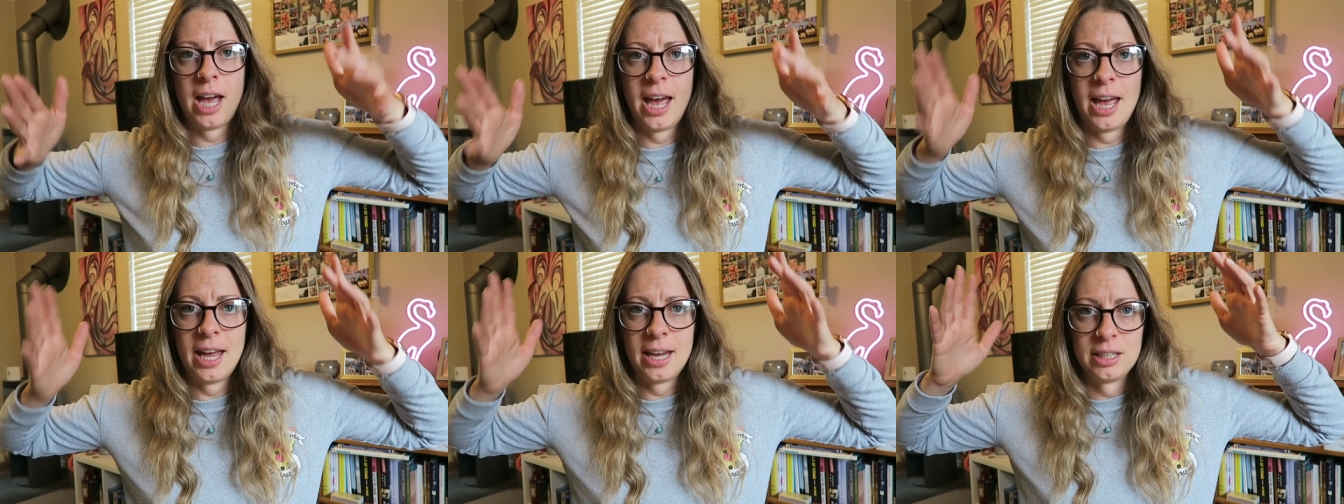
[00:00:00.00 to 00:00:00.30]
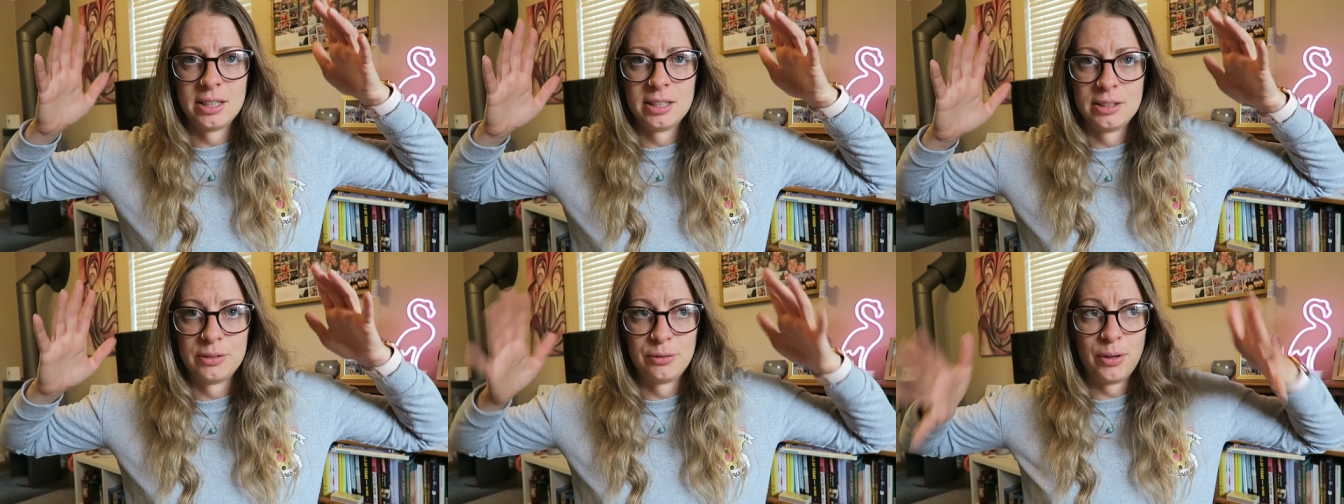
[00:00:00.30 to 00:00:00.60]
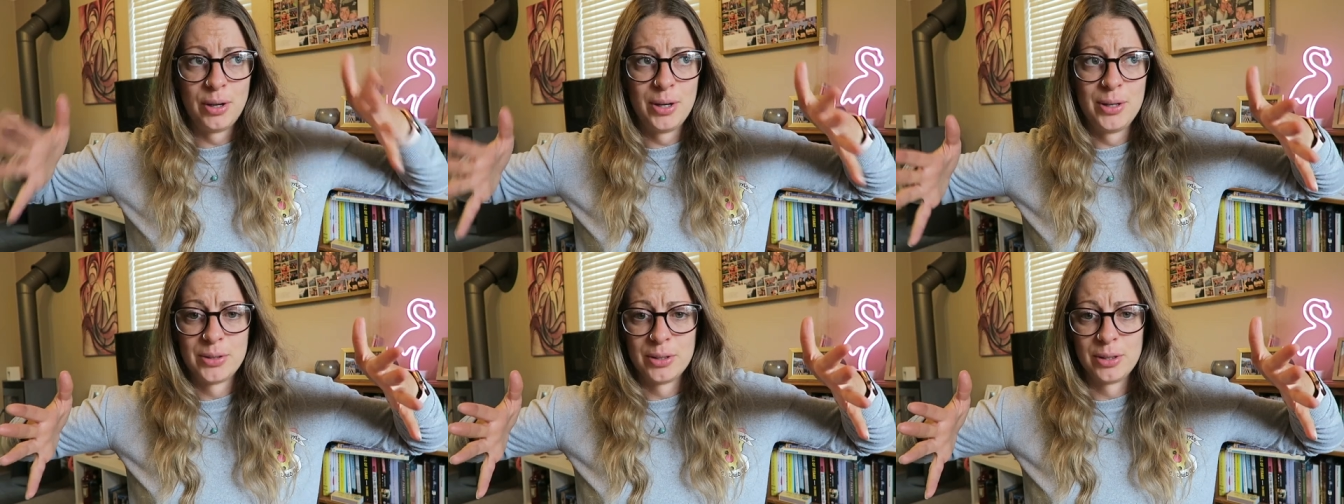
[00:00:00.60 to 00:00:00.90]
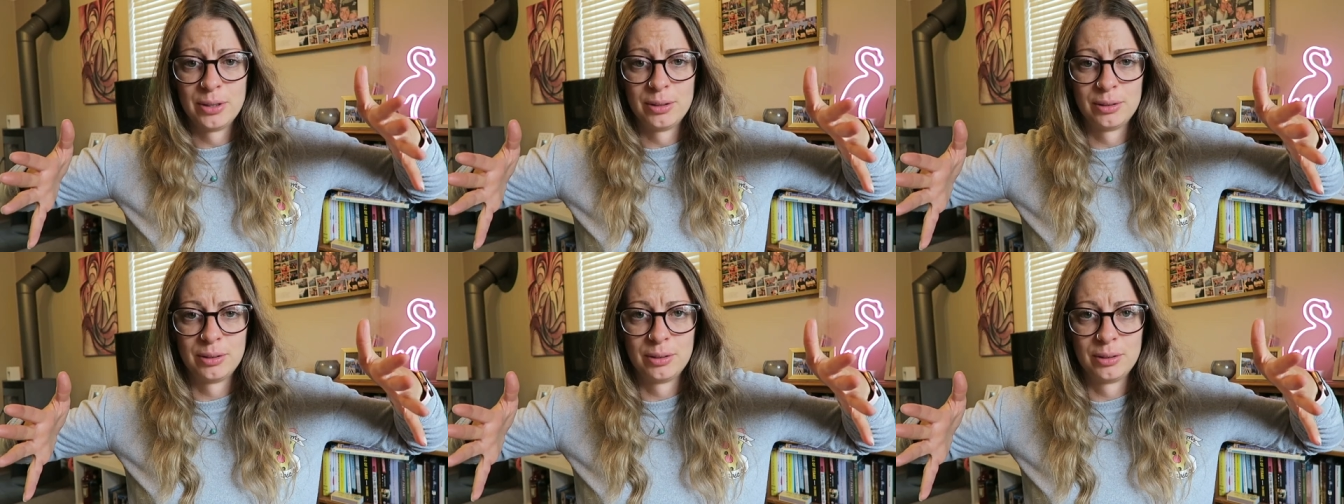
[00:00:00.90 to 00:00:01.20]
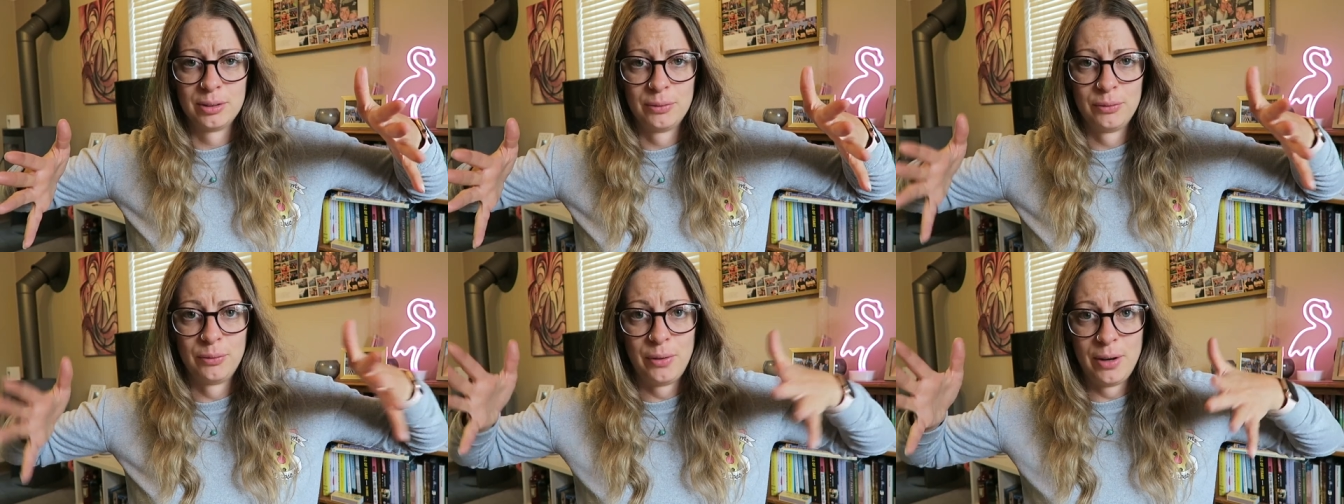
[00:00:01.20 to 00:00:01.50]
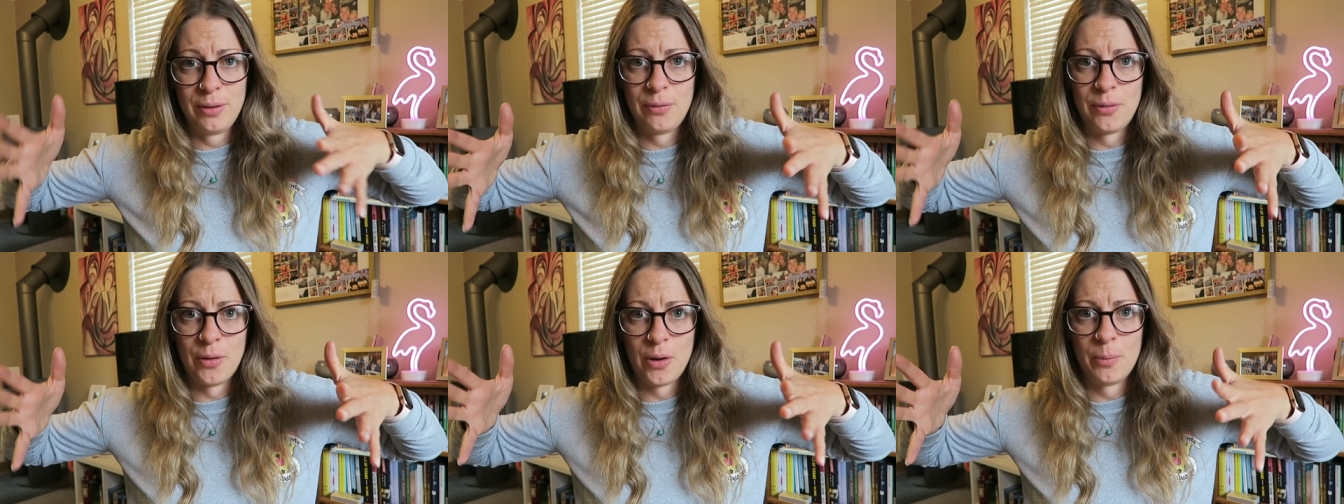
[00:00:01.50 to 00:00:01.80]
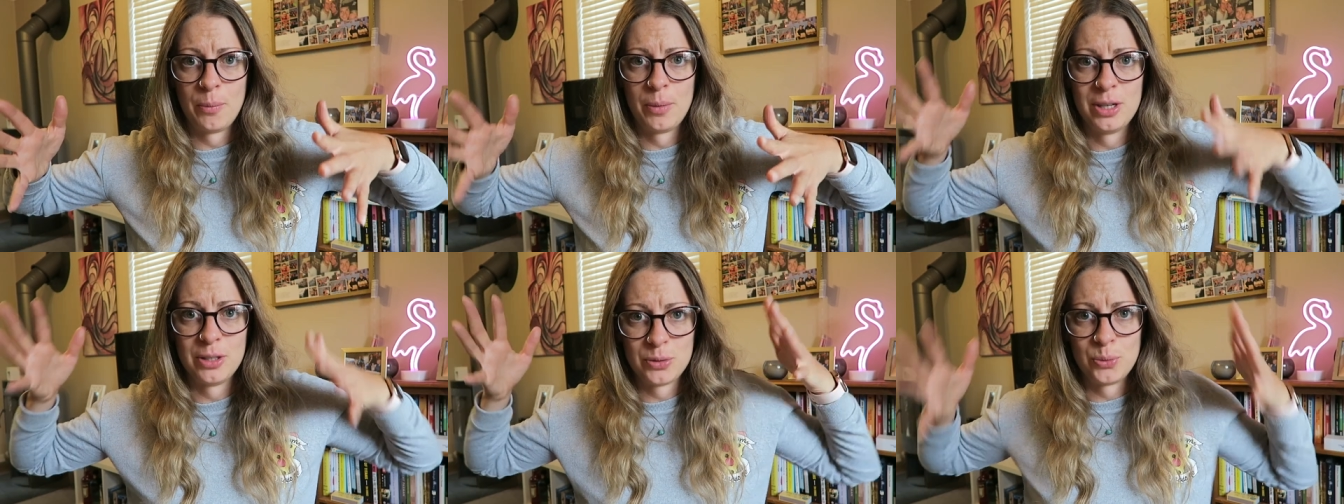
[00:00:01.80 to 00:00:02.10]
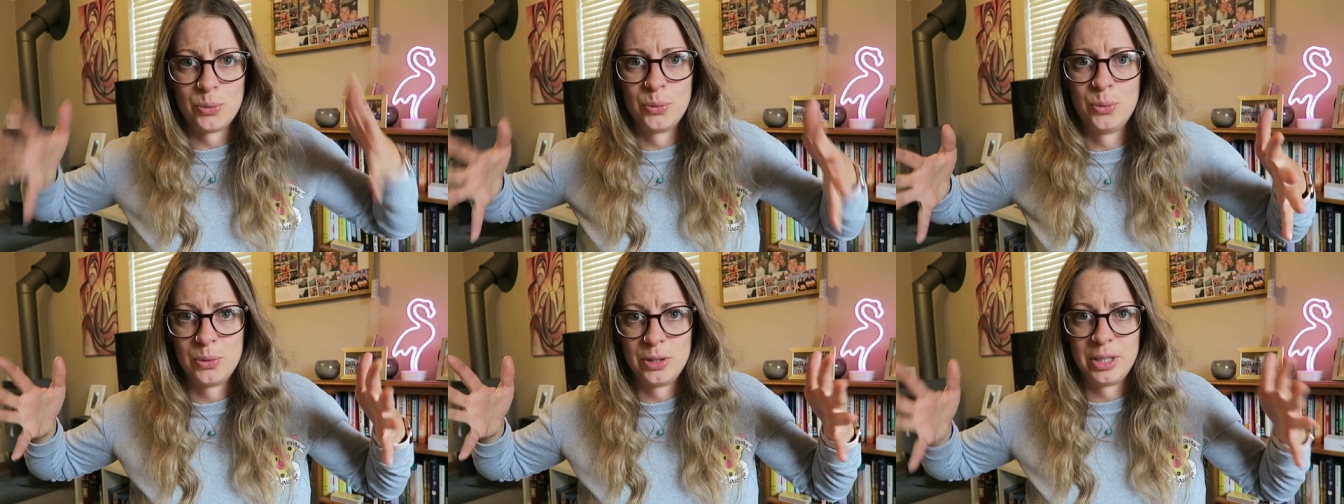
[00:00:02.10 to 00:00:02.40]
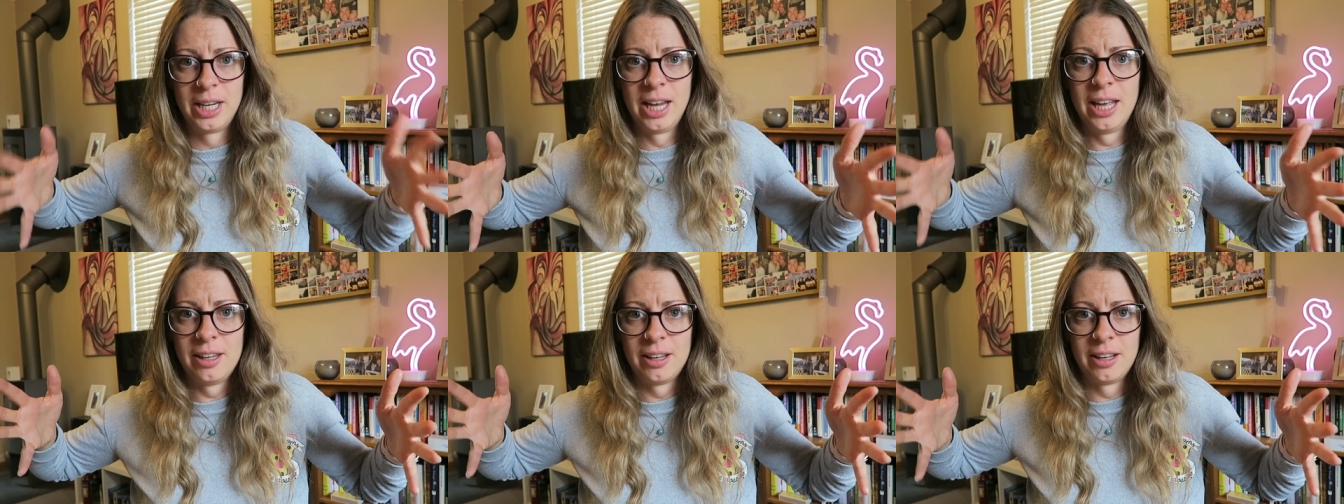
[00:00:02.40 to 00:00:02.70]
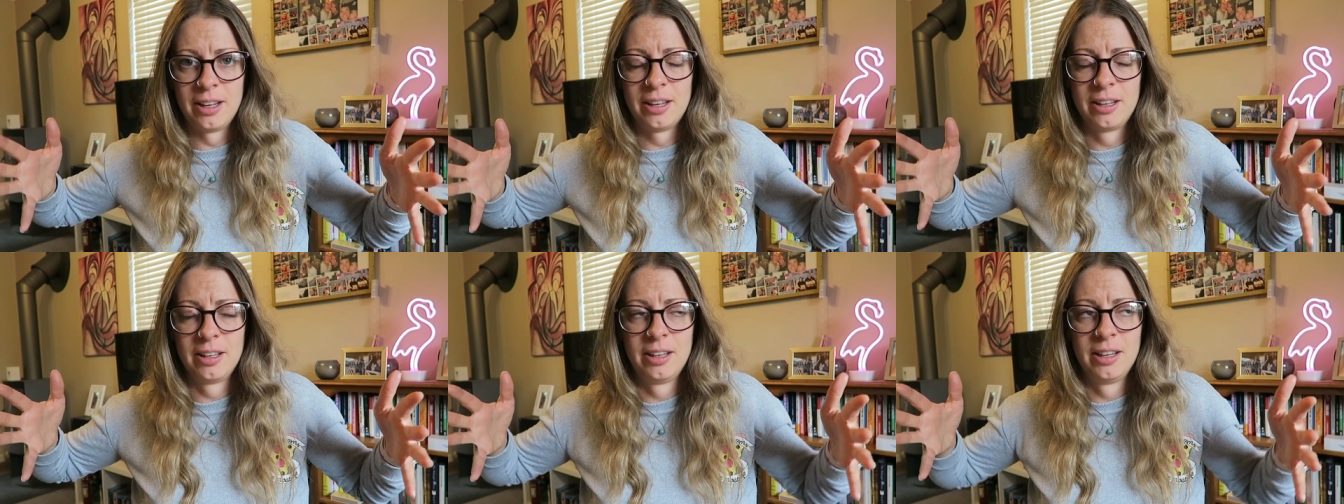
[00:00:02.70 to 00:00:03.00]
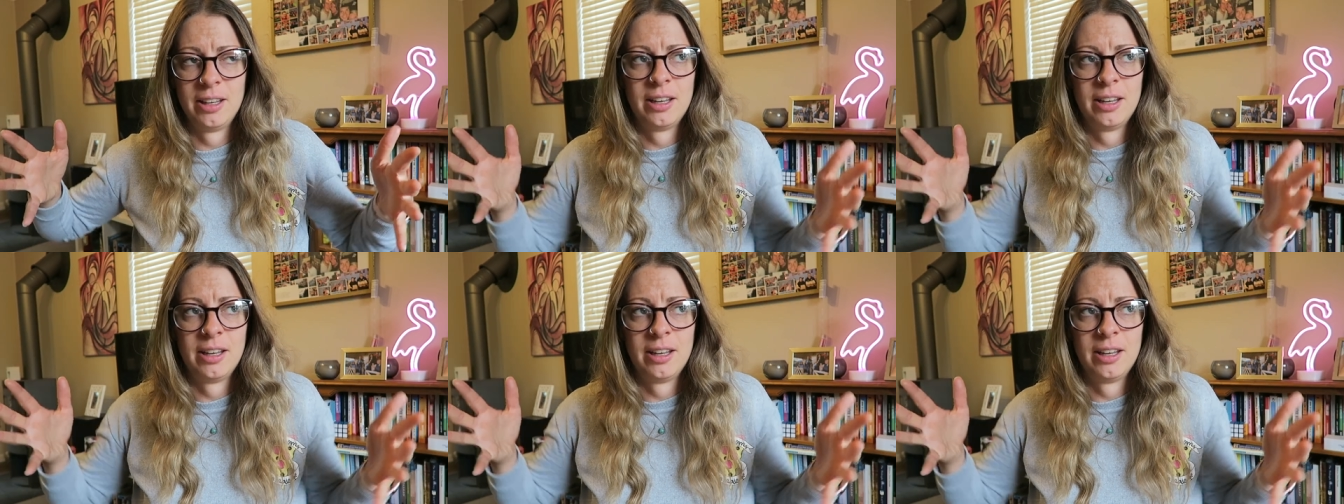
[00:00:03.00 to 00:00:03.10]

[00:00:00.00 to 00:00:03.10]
and frozen, free from is all together.